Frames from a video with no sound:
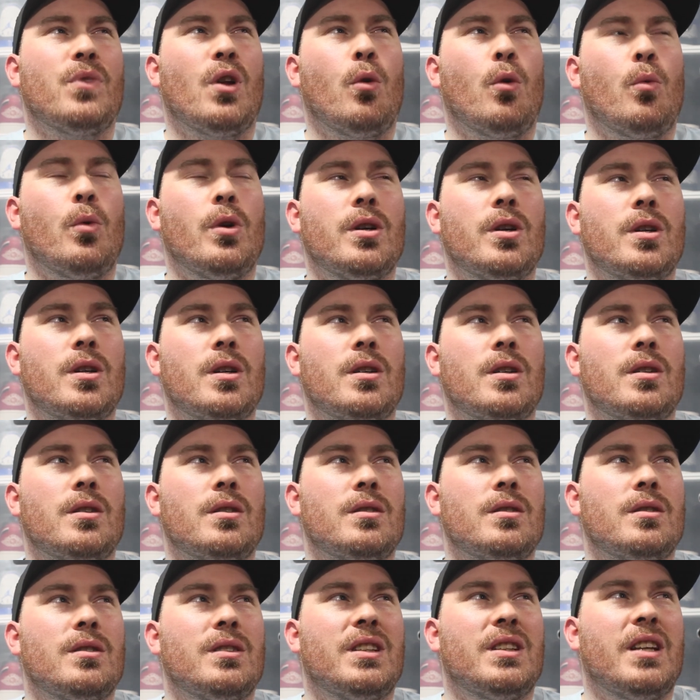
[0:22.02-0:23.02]
I want
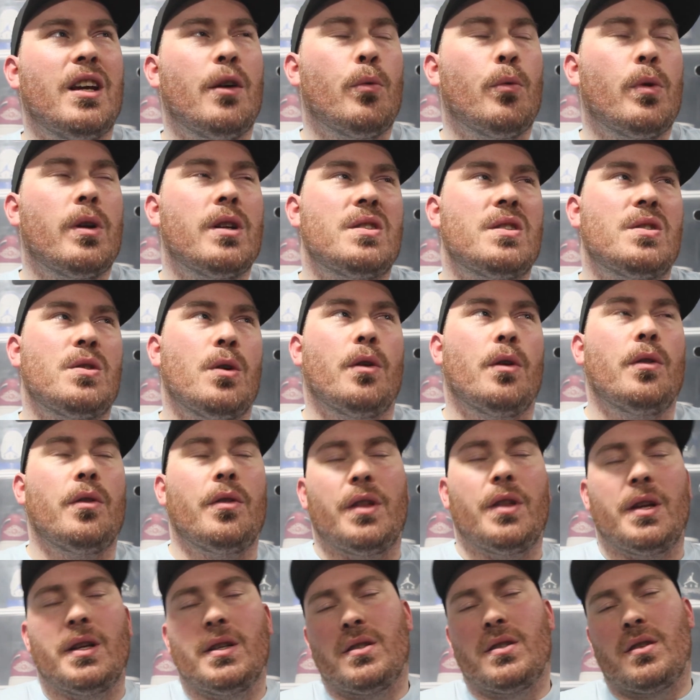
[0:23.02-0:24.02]
to get rid of
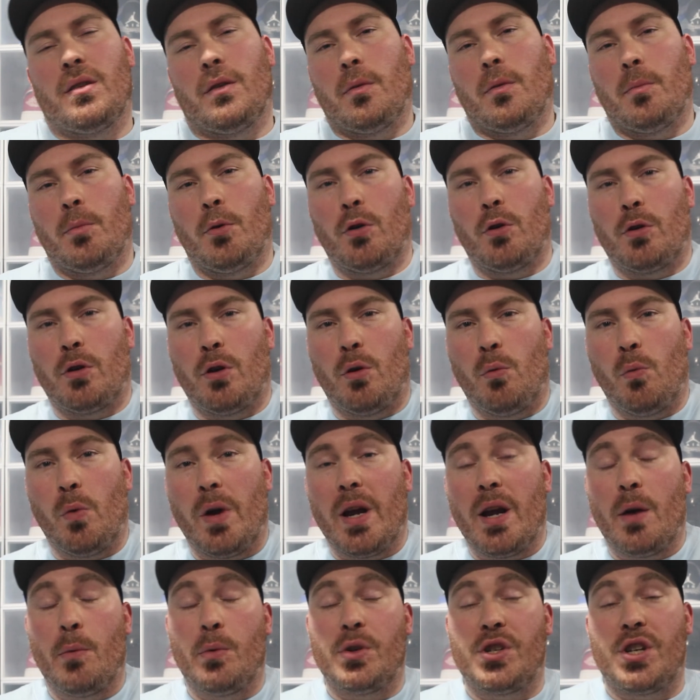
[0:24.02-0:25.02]
certain things that I'm not going to
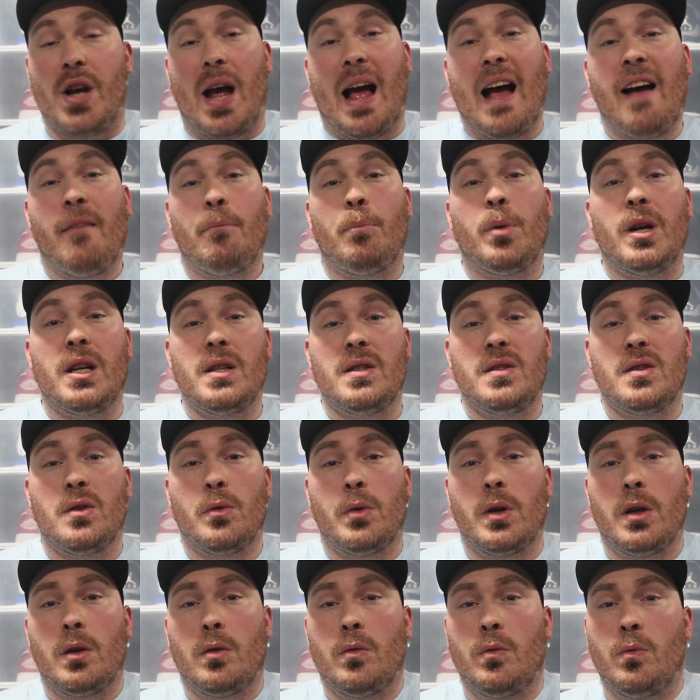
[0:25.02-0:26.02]
wear, which I have been
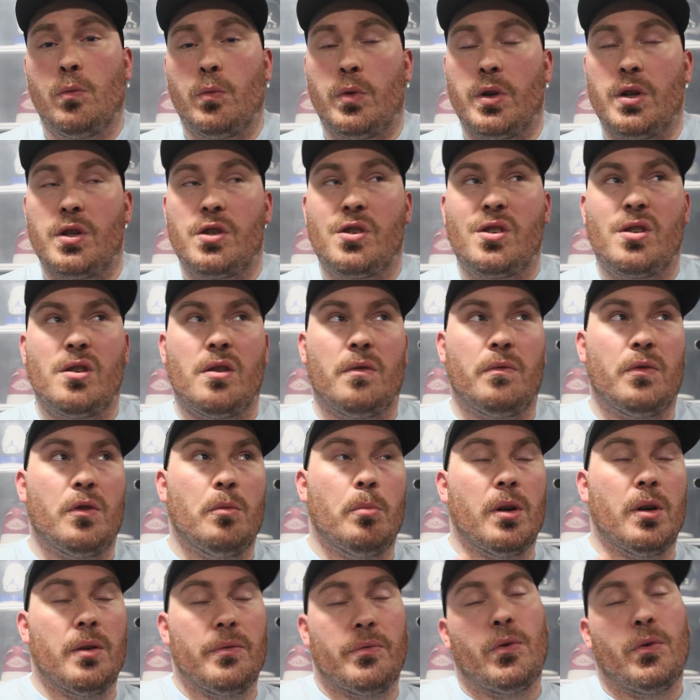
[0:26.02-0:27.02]
doing, which if
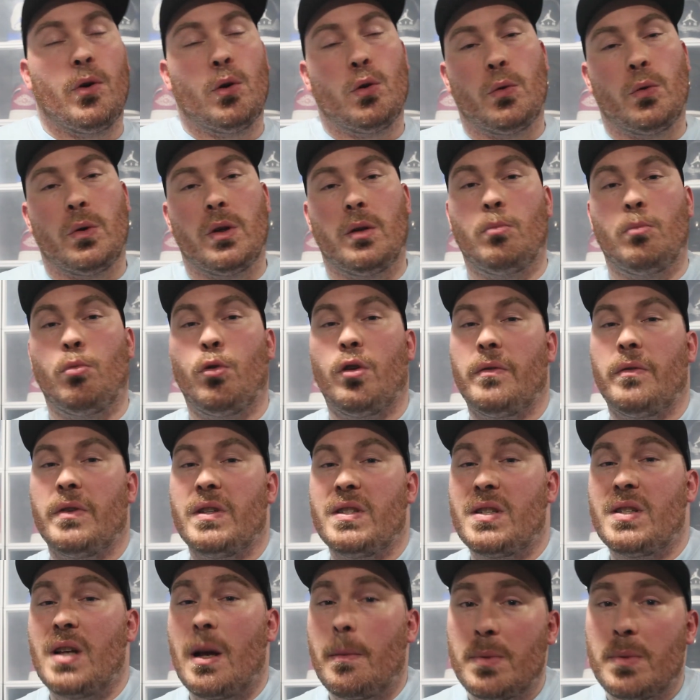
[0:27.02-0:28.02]
you've been following
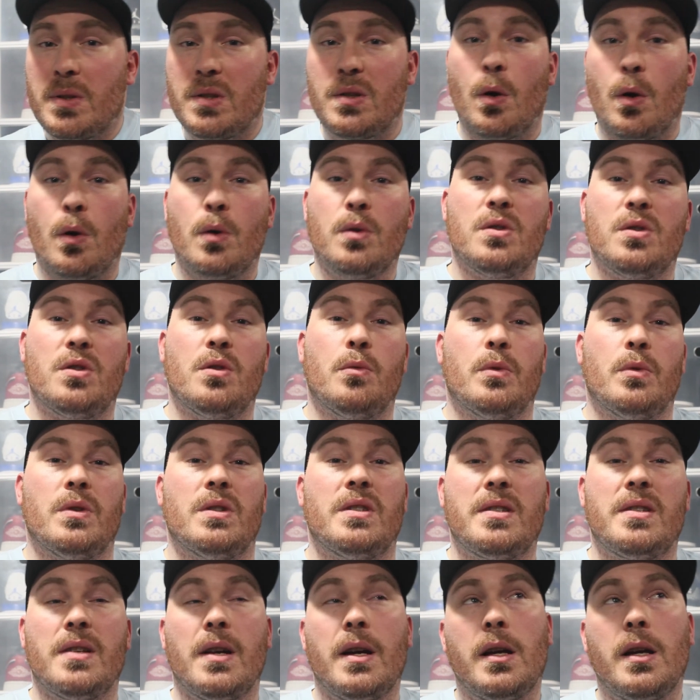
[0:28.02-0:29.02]
previous episodes, you
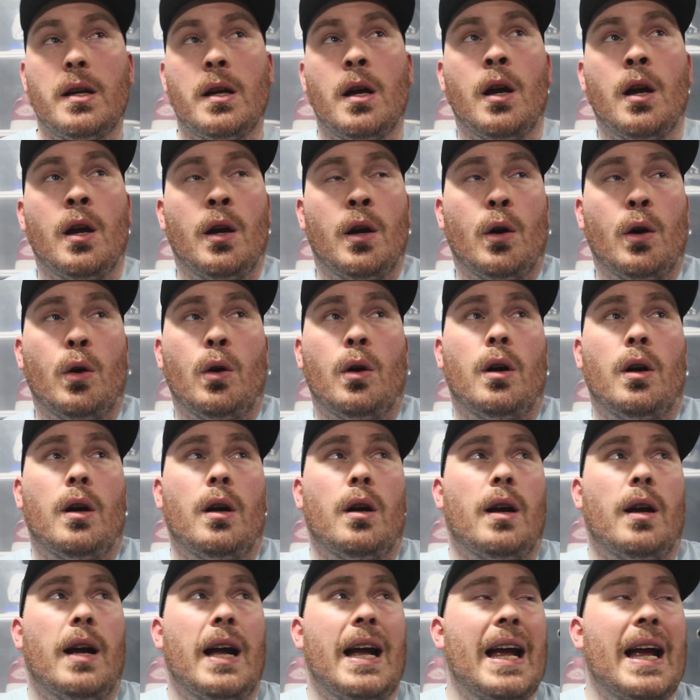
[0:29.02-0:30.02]
would see.
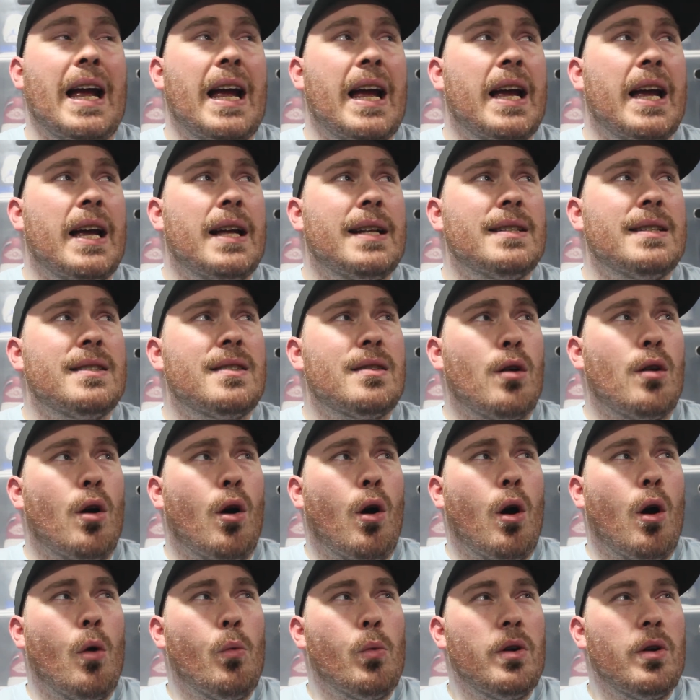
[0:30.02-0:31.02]
And
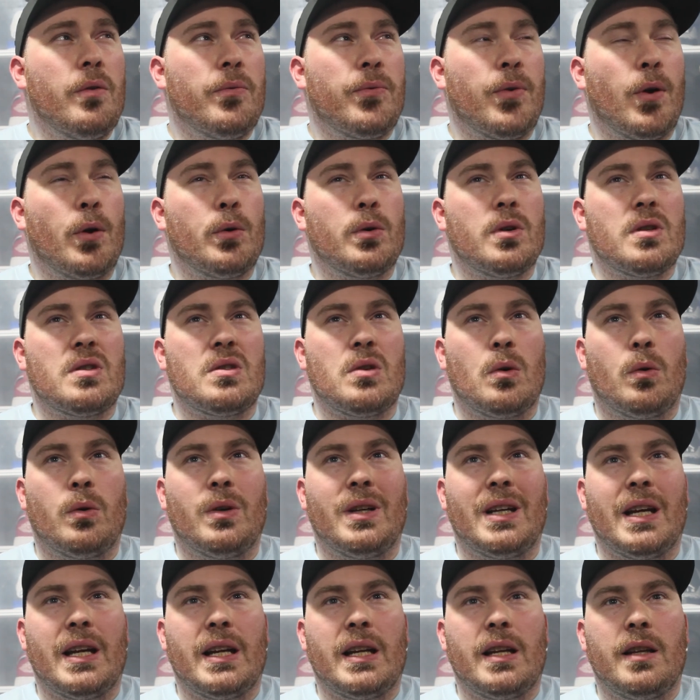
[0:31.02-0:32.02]
I want to focus
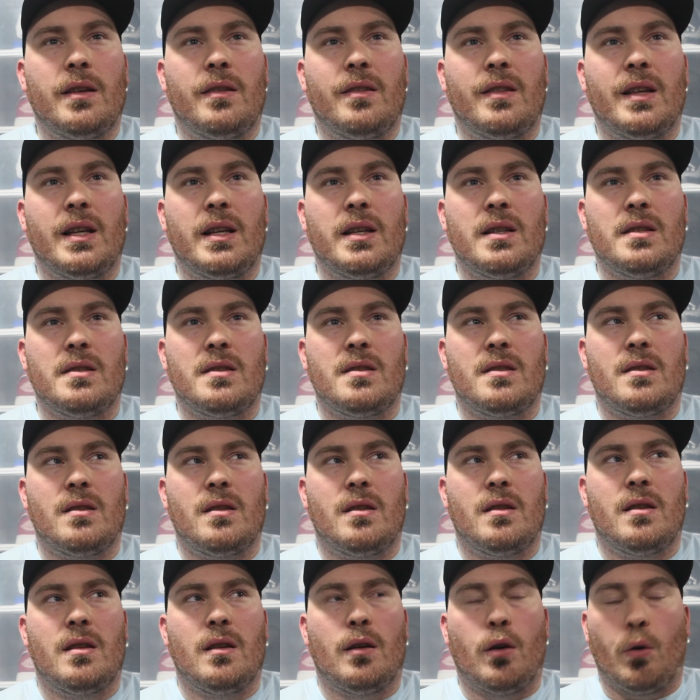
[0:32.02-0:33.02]
on getting things
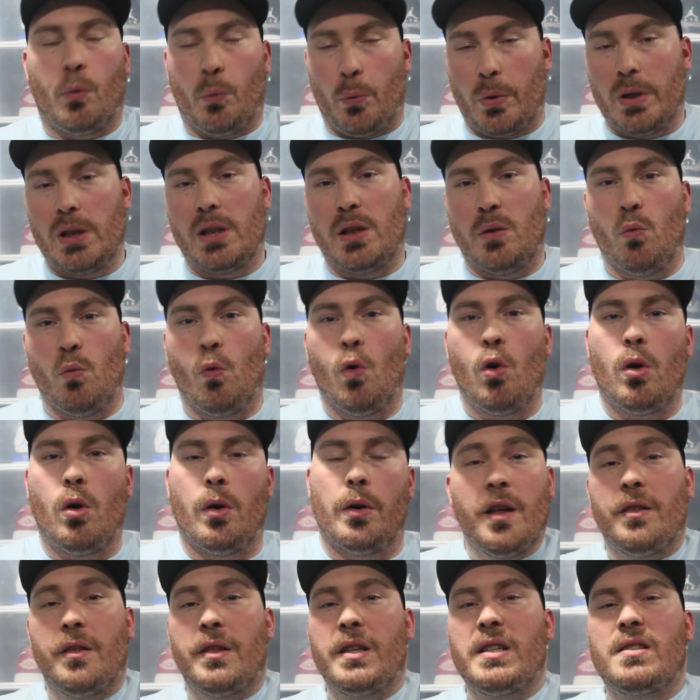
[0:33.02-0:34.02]
that I really
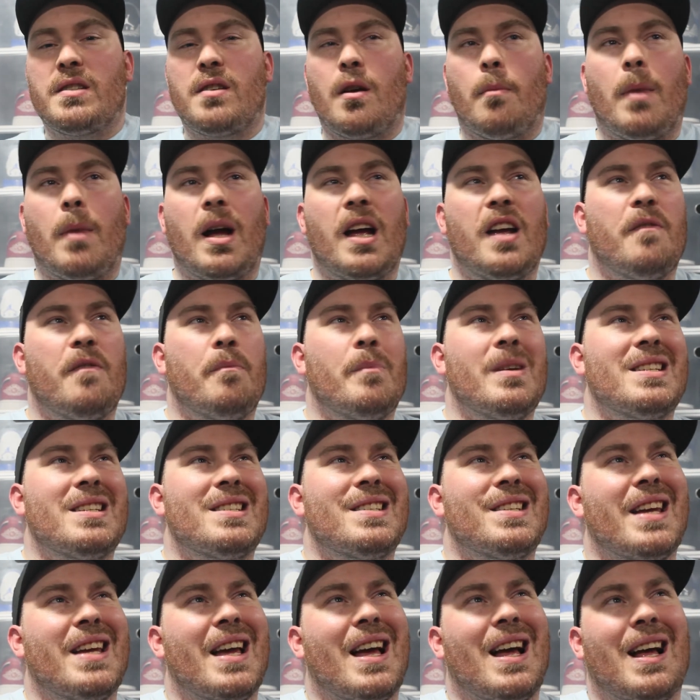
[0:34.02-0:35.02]
want, things I may have
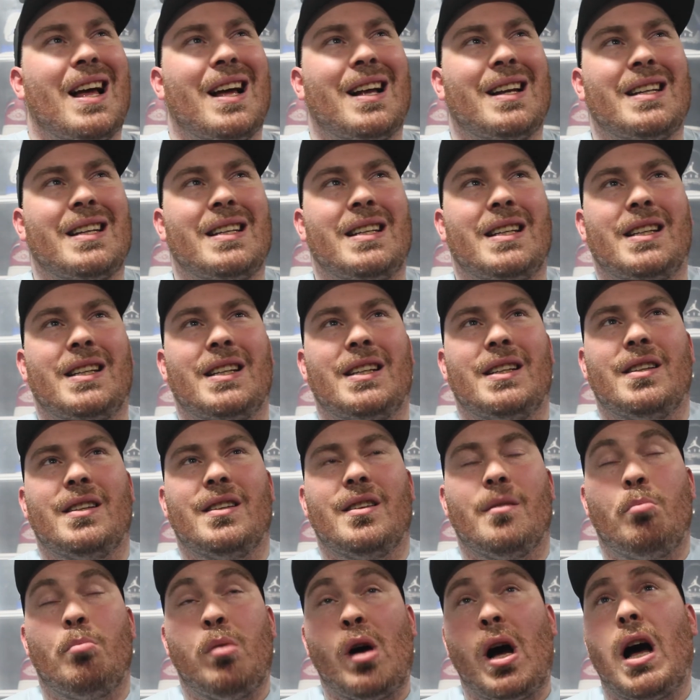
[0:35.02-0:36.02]
missed out
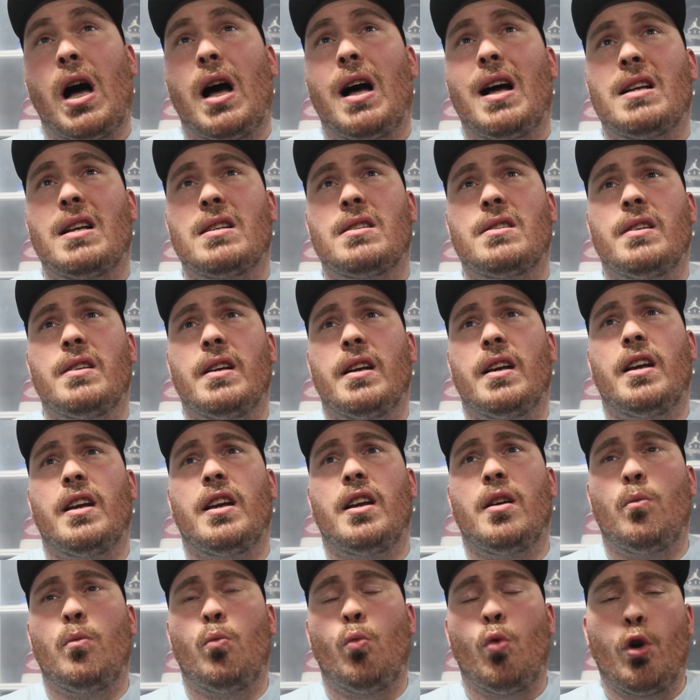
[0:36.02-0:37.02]
in the past,
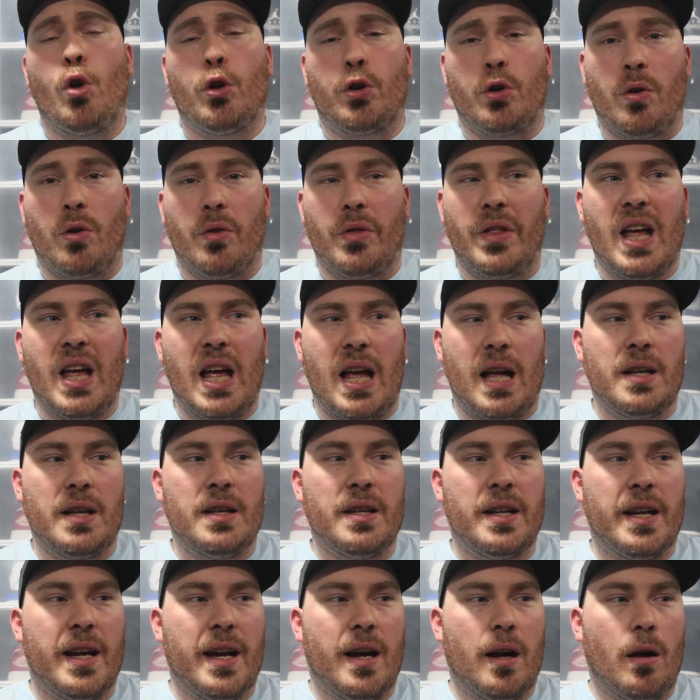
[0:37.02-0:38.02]
and work on
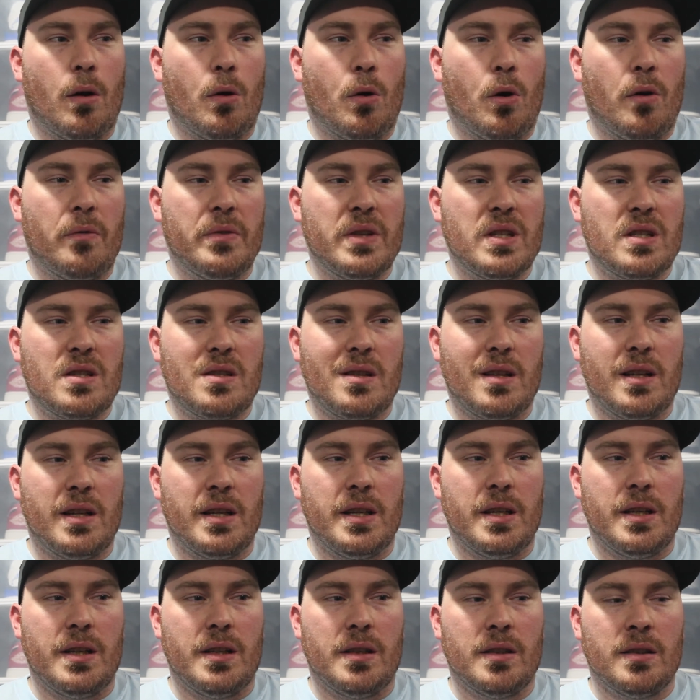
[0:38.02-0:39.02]
that. Now,
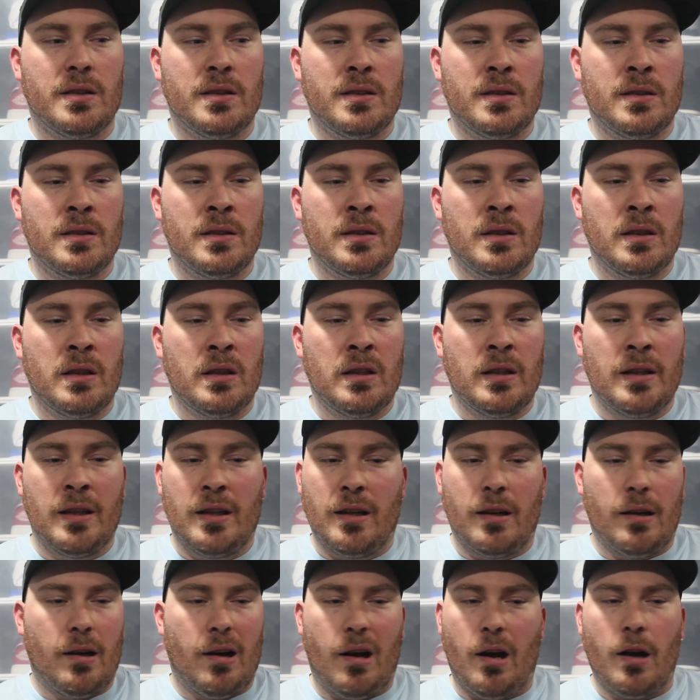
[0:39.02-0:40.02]
obviously,
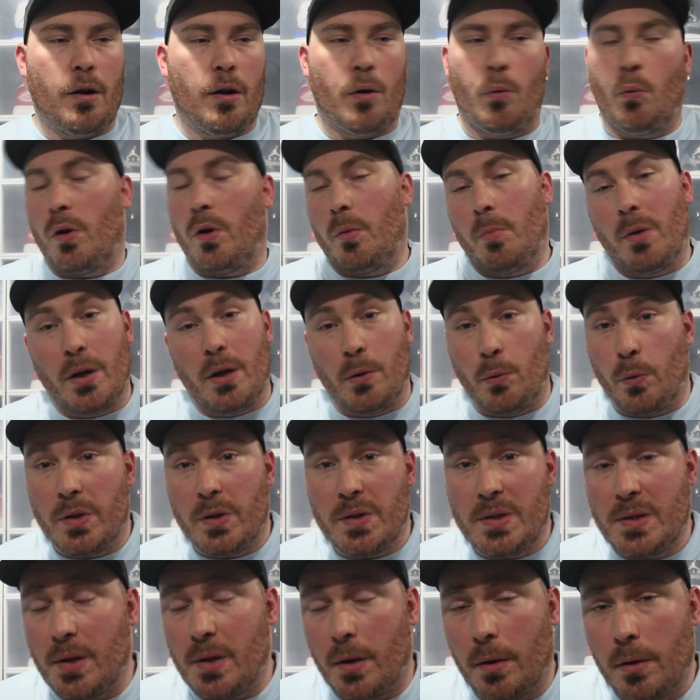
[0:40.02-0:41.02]
I don't want to pay
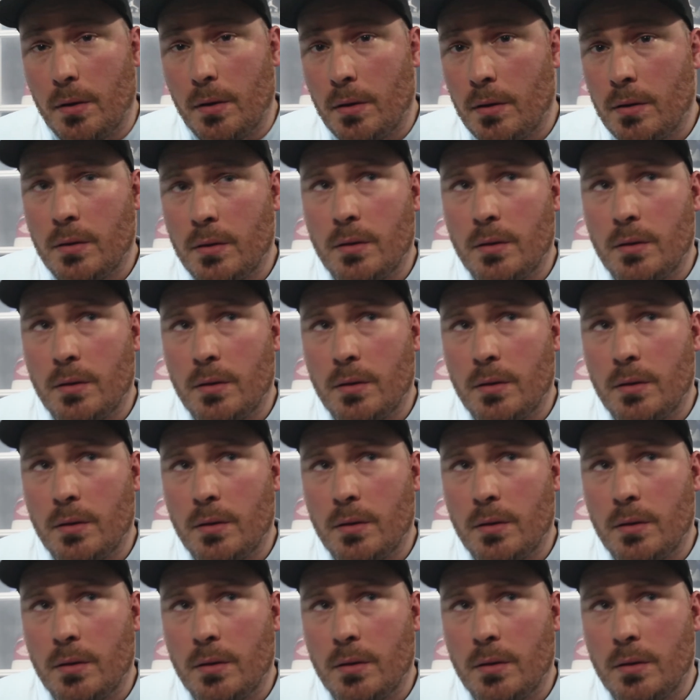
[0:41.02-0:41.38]
resale.